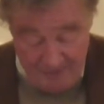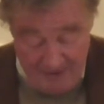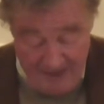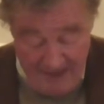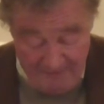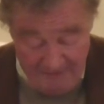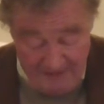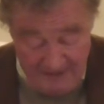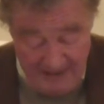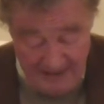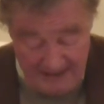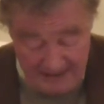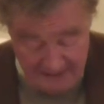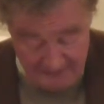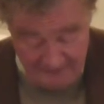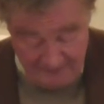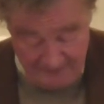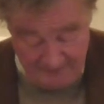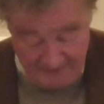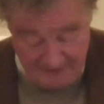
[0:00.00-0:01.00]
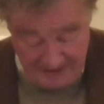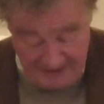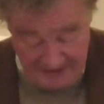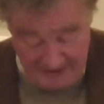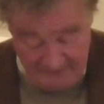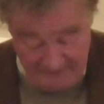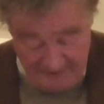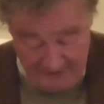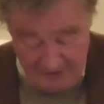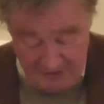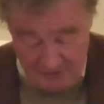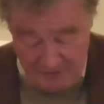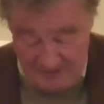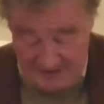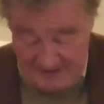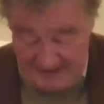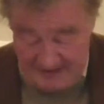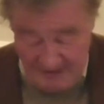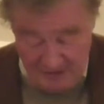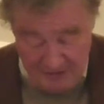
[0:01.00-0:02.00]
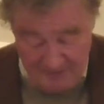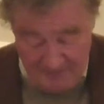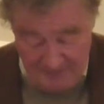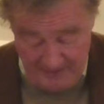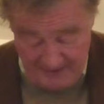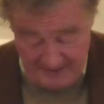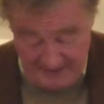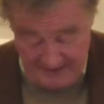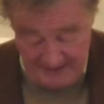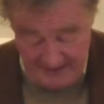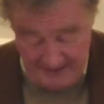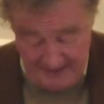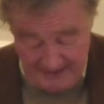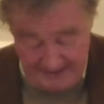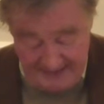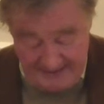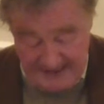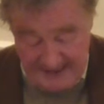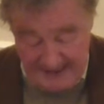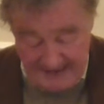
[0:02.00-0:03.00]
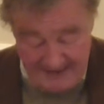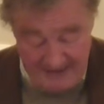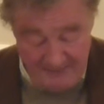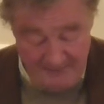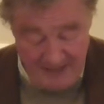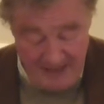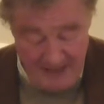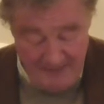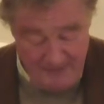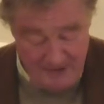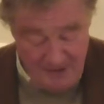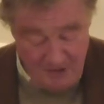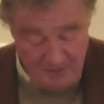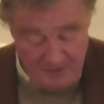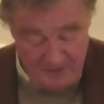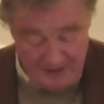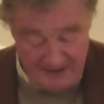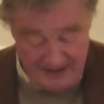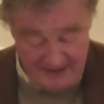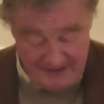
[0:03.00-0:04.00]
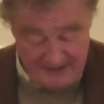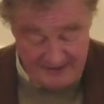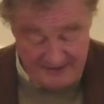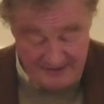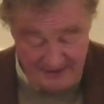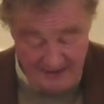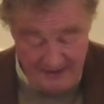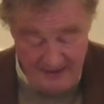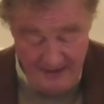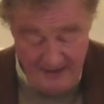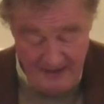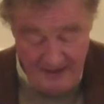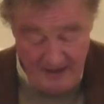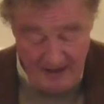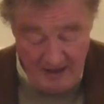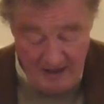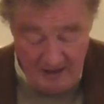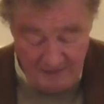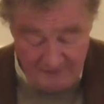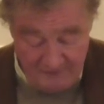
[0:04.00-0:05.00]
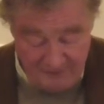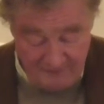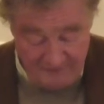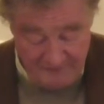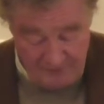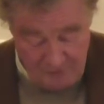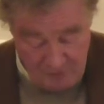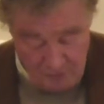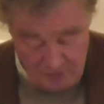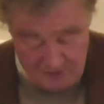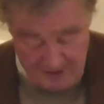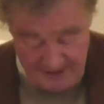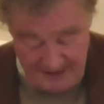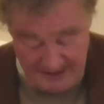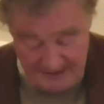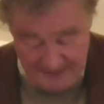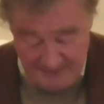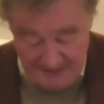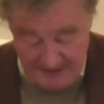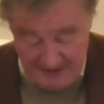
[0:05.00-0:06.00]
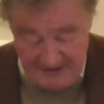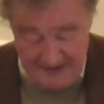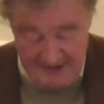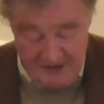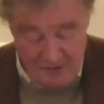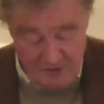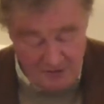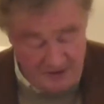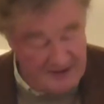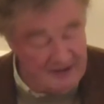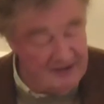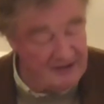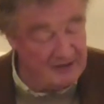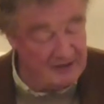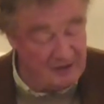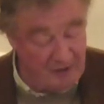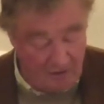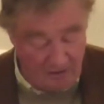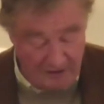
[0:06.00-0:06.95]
we have a letter from David, who is still busy, says he may be up at Easter after a few days, but he's using the